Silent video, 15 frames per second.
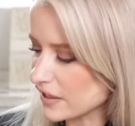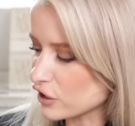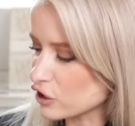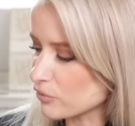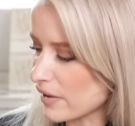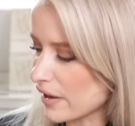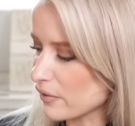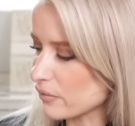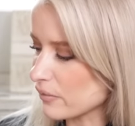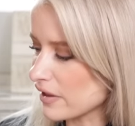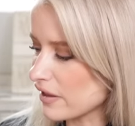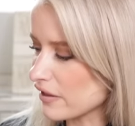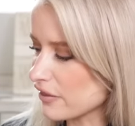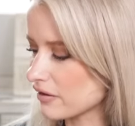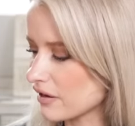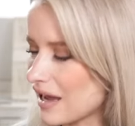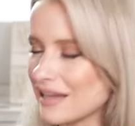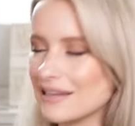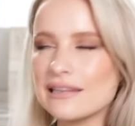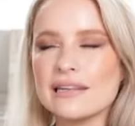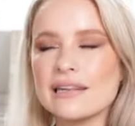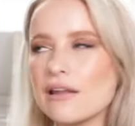they come out with.
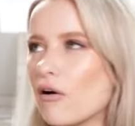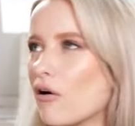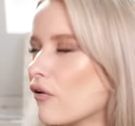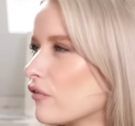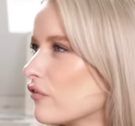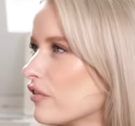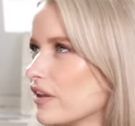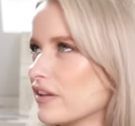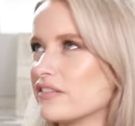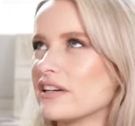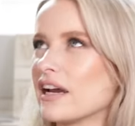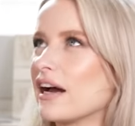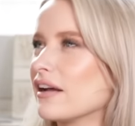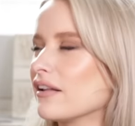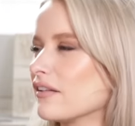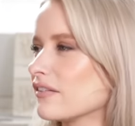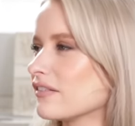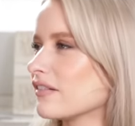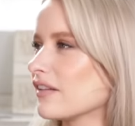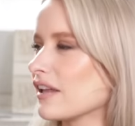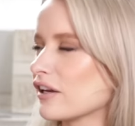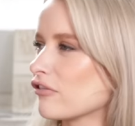I love the
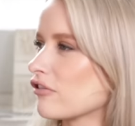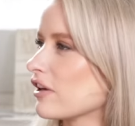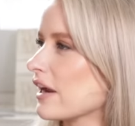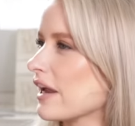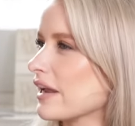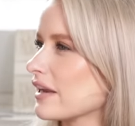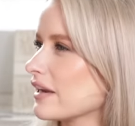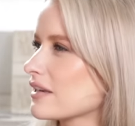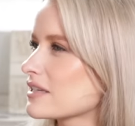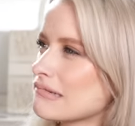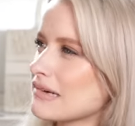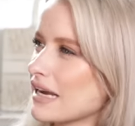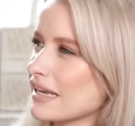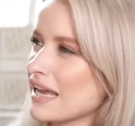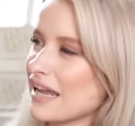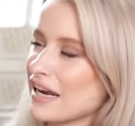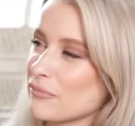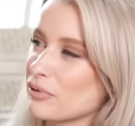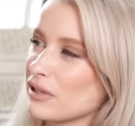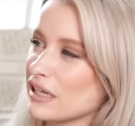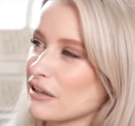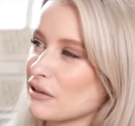styles that they create. Again, I'd
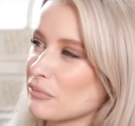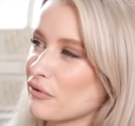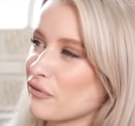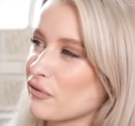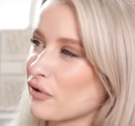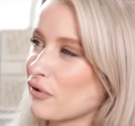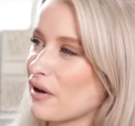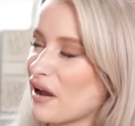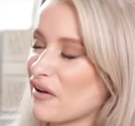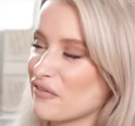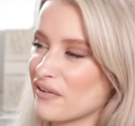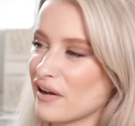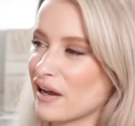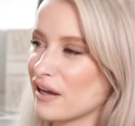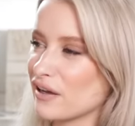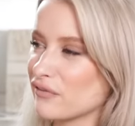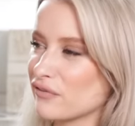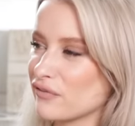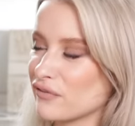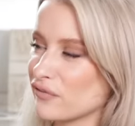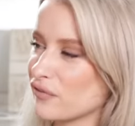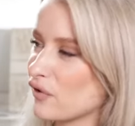probably give them a four out of five
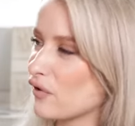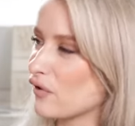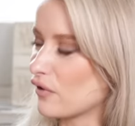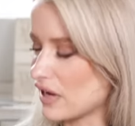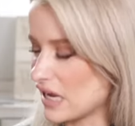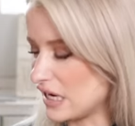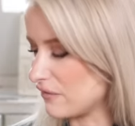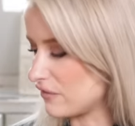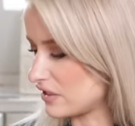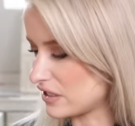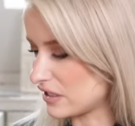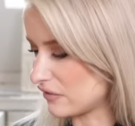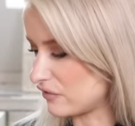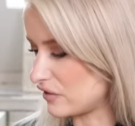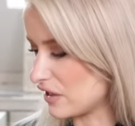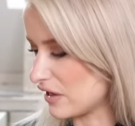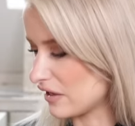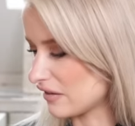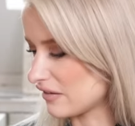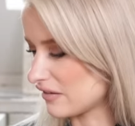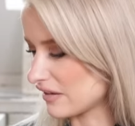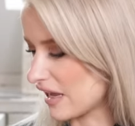for
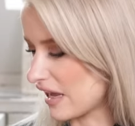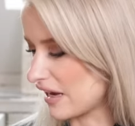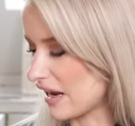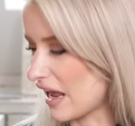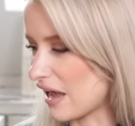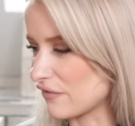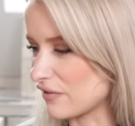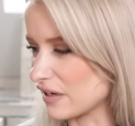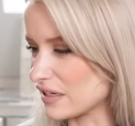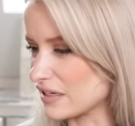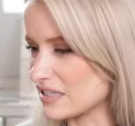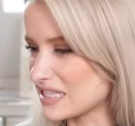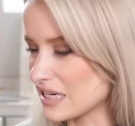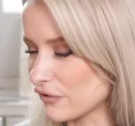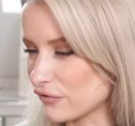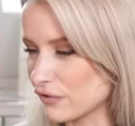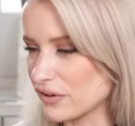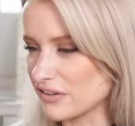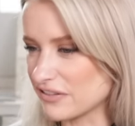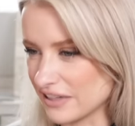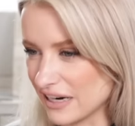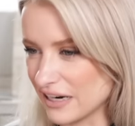innovativeness and having
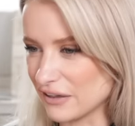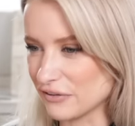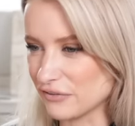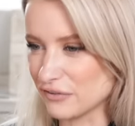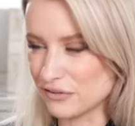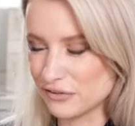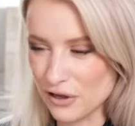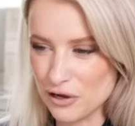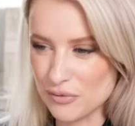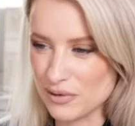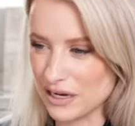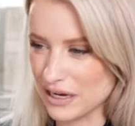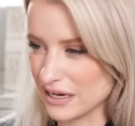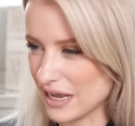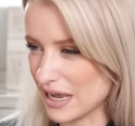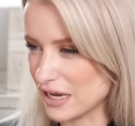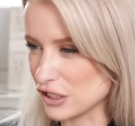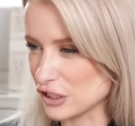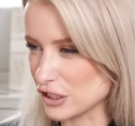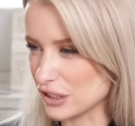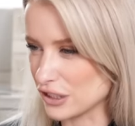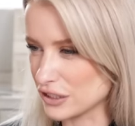different styles for so many
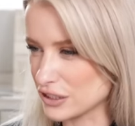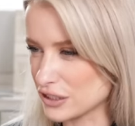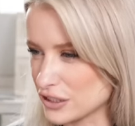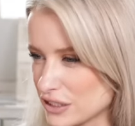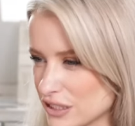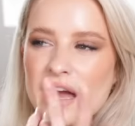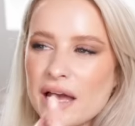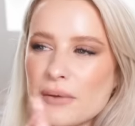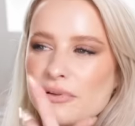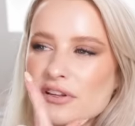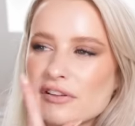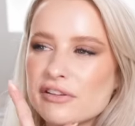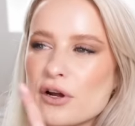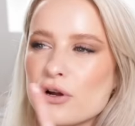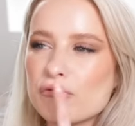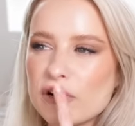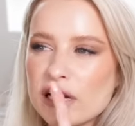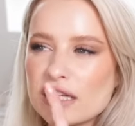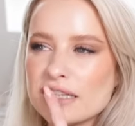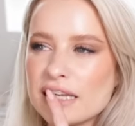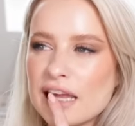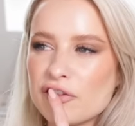occasions. Perhaps there's no
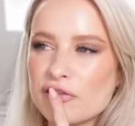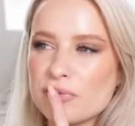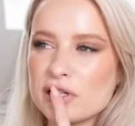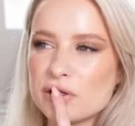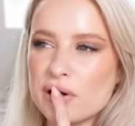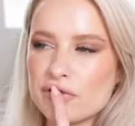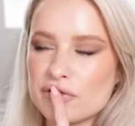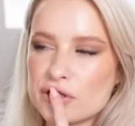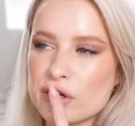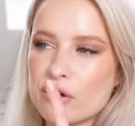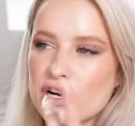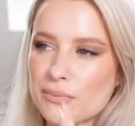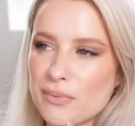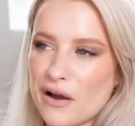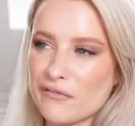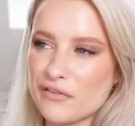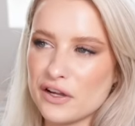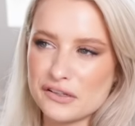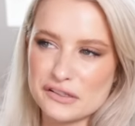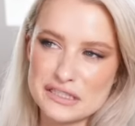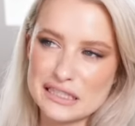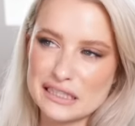real need for me to even talk about
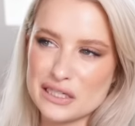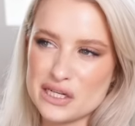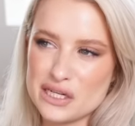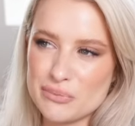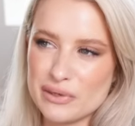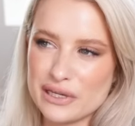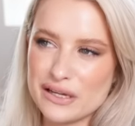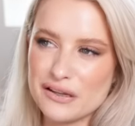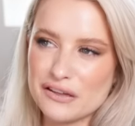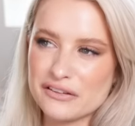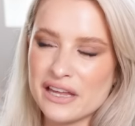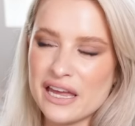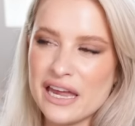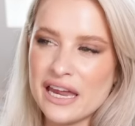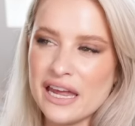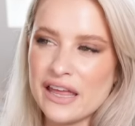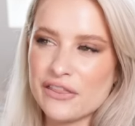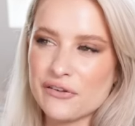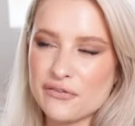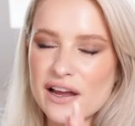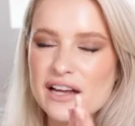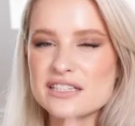versatility, because
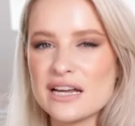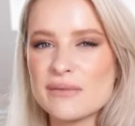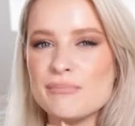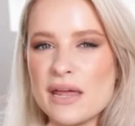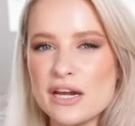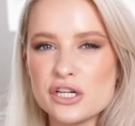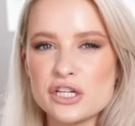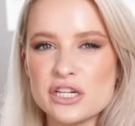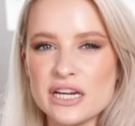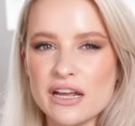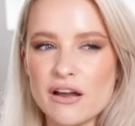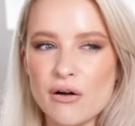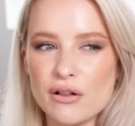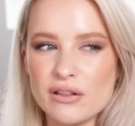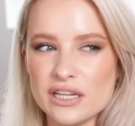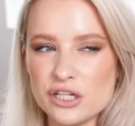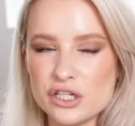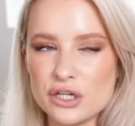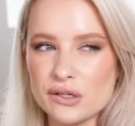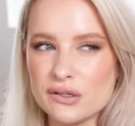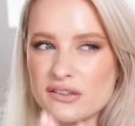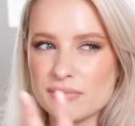the fact I'm mentioning all these
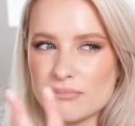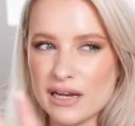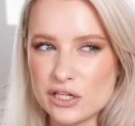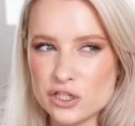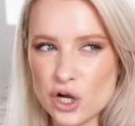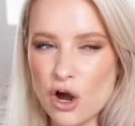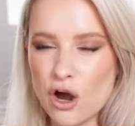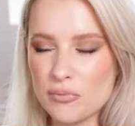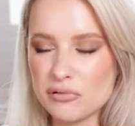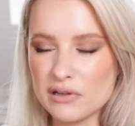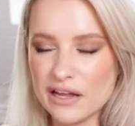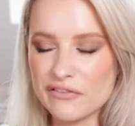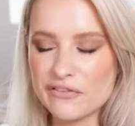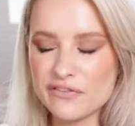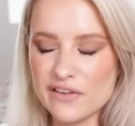shoes in my top like